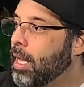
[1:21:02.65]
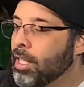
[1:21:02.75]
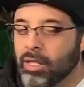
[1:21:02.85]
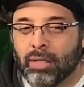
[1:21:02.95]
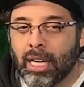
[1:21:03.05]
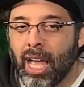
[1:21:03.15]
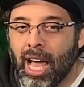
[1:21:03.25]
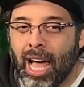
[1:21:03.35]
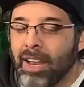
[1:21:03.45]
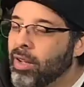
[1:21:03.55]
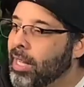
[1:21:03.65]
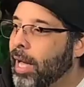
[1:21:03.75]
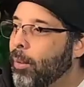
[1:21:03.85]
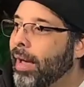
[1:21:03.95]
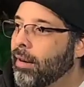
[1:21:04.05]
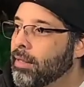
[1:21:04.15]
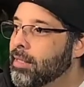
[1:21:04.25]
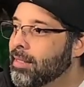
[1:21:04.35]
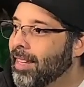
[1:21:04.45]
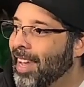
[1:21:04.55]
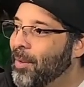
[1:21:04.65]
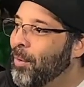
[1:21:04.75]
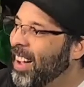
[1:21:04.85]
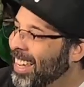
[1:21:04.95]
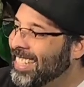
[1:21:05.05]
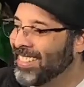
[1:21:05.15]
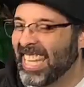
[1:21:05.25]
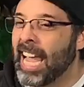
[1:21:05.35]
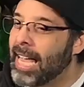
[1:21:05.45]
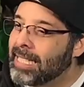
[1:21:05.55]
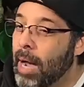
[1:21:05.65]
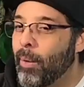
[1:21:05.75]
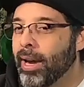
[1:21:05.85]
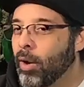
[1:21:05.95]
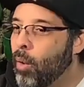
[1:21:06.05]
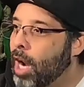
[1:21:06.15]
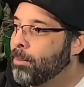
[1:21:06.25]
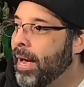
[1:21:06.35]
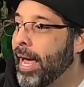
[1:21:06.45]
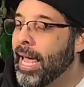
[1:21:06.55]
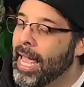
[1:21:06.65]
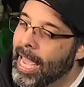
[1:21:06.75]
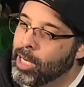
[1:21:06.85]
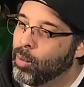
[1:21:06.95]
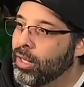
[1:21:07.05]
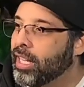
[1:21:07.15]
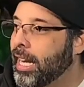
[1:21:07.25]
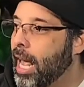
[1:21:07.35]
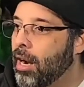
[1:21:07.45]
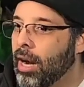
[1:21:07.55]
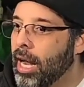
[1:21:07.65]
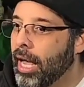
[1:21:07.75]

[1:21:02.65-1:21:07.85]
She's like, "I know you like white girls." And I go, "What?" She's like, "That white girl walked by and you were looking at her."